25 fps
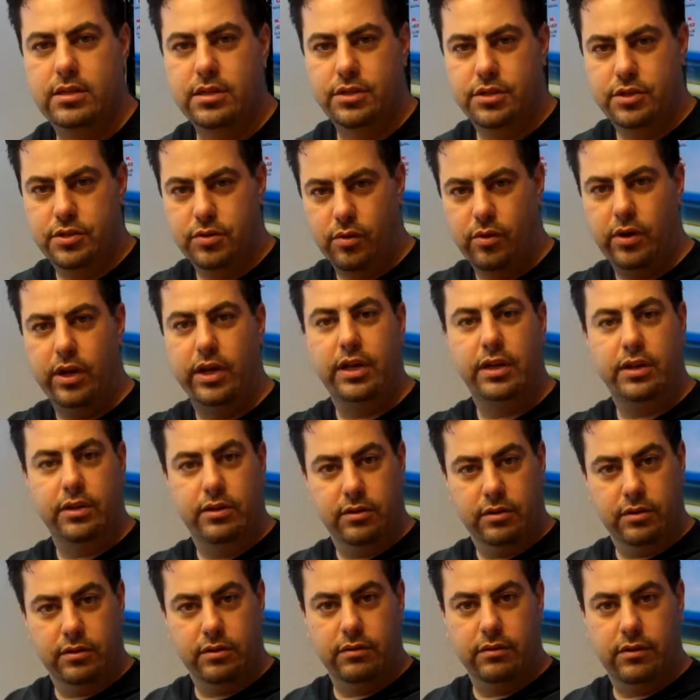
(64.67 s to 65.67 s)
to join
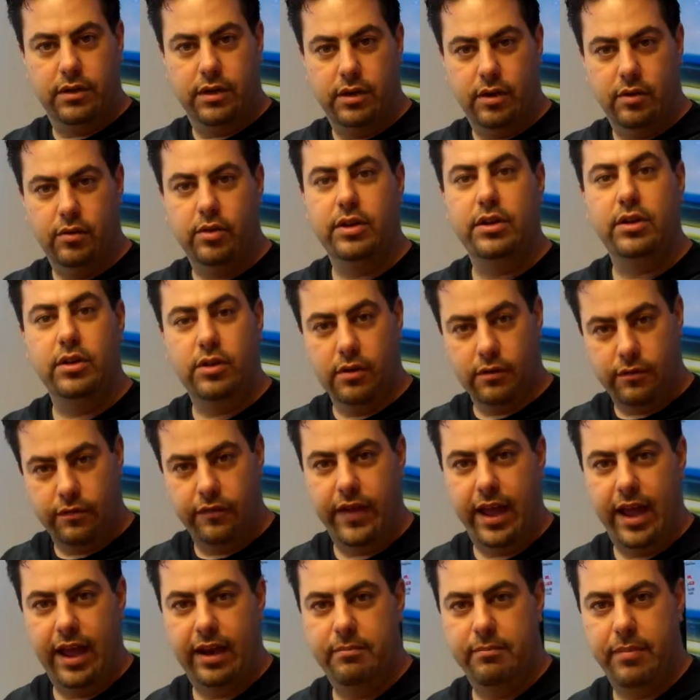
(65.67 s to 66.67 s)
your, you know, your
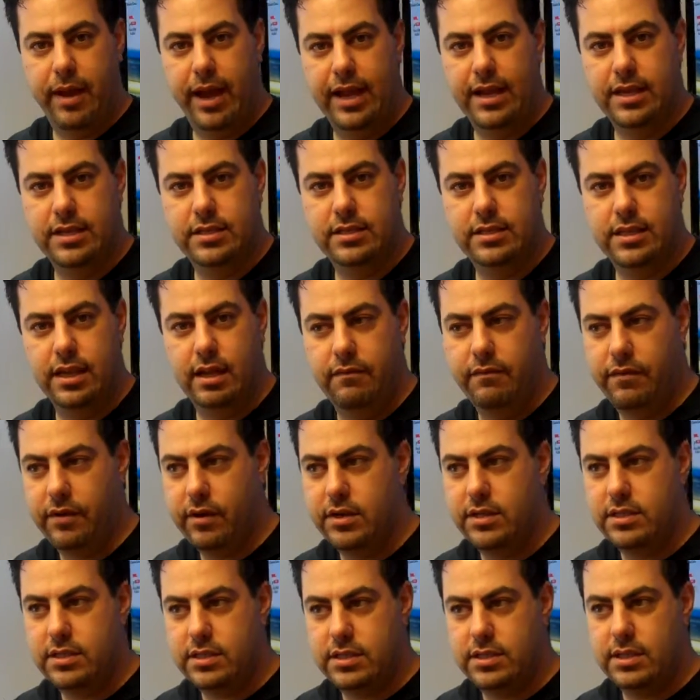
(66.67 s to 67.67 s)
fan base in
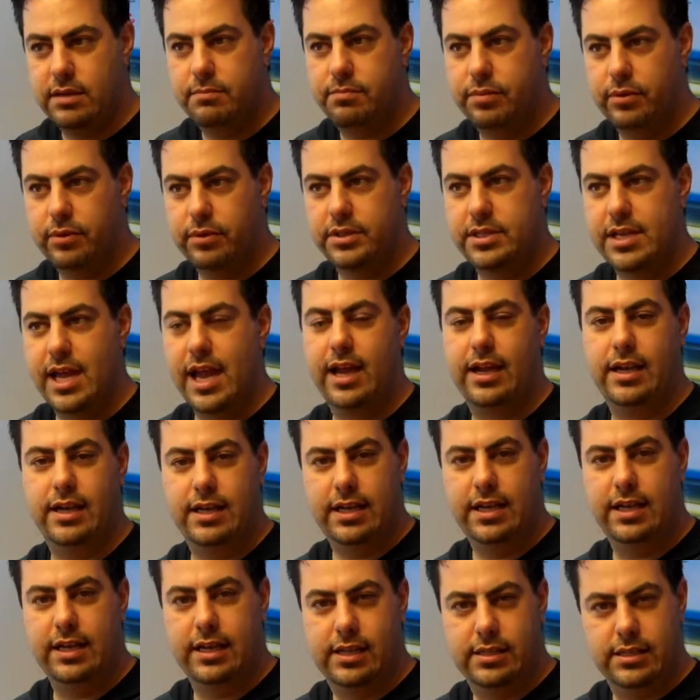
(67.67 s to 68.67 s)
very simple
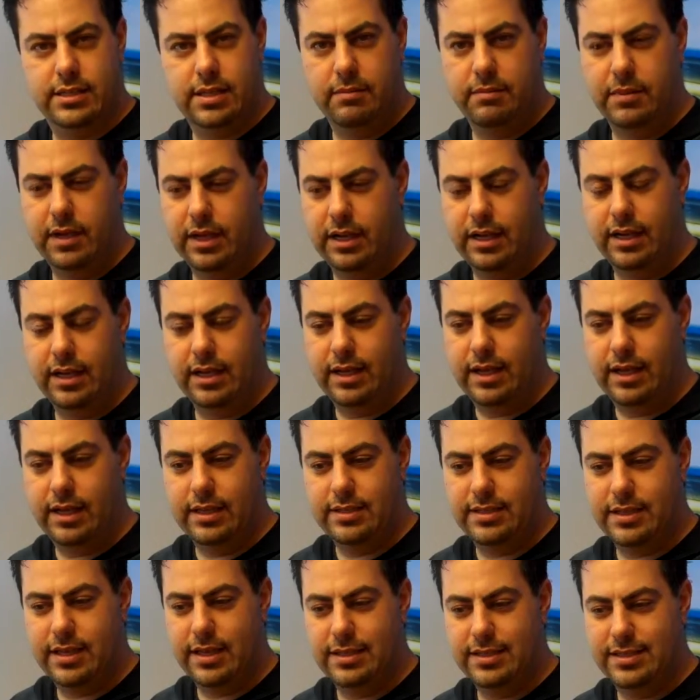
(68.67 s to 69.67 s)
techniques. I mean,
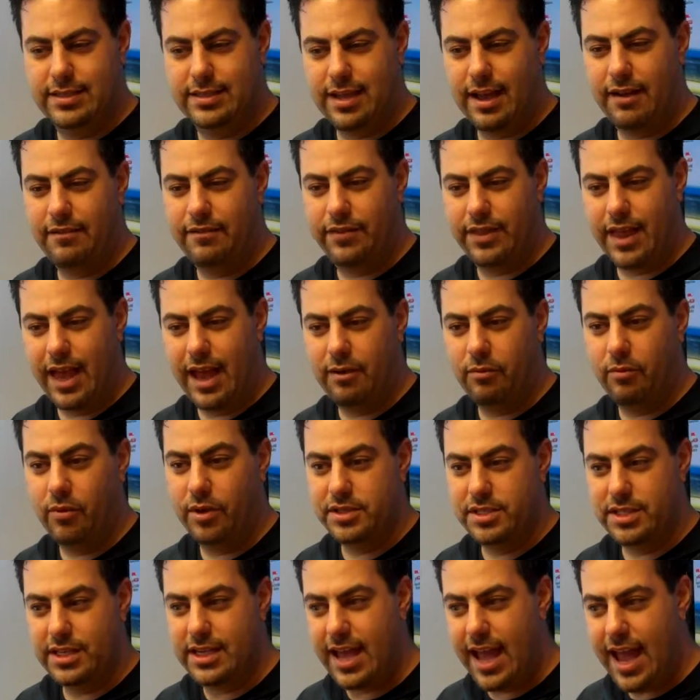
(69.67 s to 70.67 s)
it's stuff that,
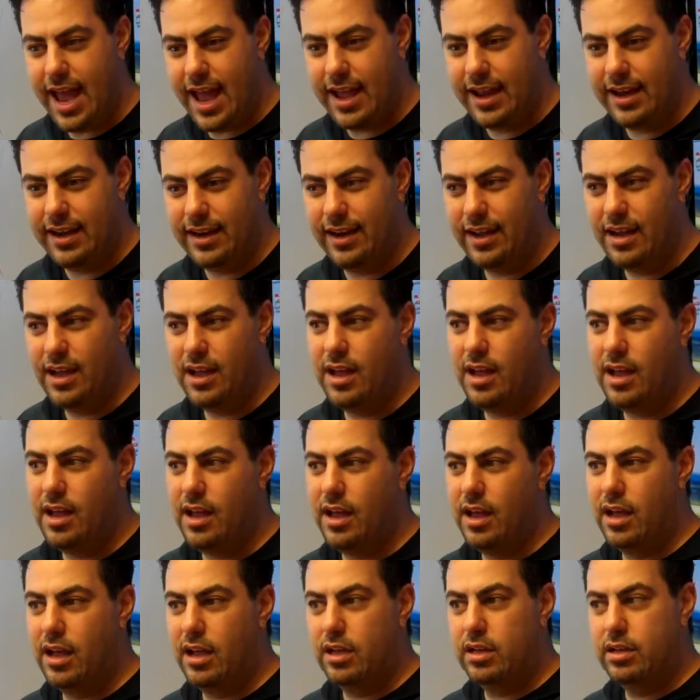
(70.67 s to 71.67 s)
once again,
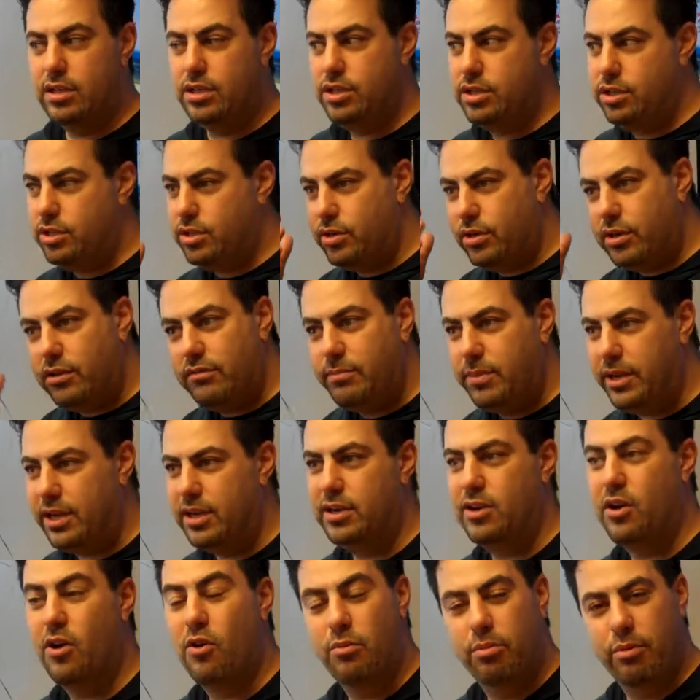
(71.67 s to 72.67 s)
should have
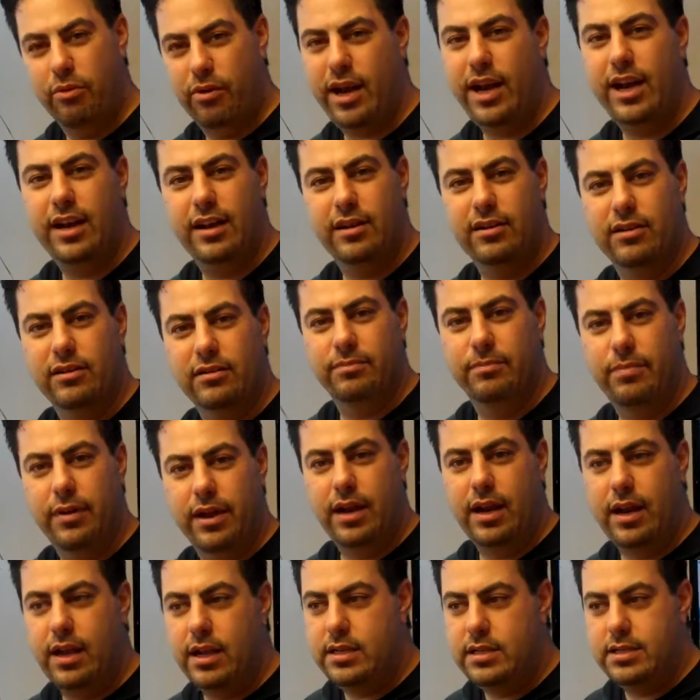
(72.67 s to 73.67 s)
been no-brainer,
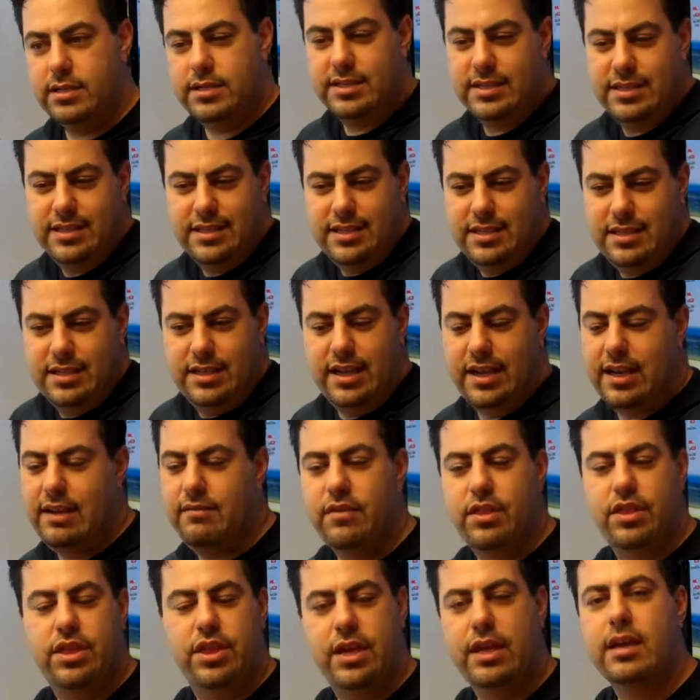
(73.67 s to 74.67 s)
but it just didn't
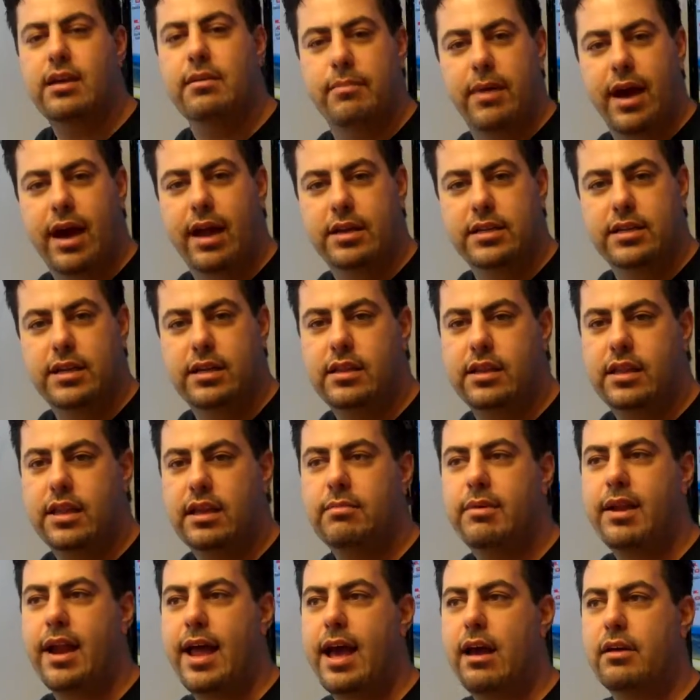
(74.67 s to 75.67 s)
even think about it. Didn't
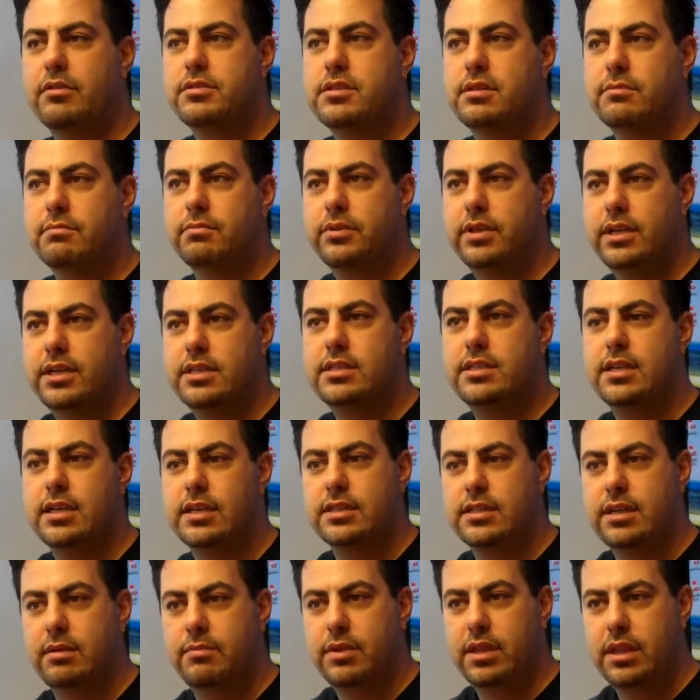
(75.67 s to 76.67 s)
think about how
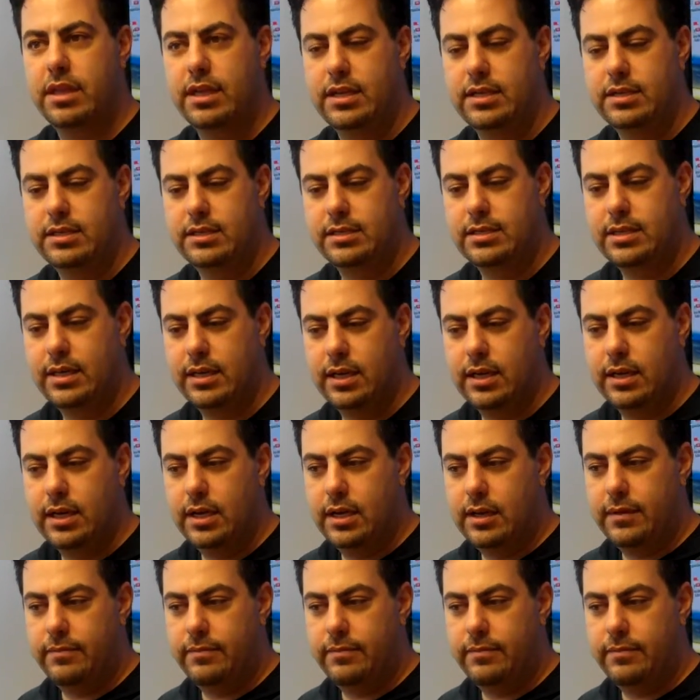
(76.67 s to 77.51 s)
simplistic some of these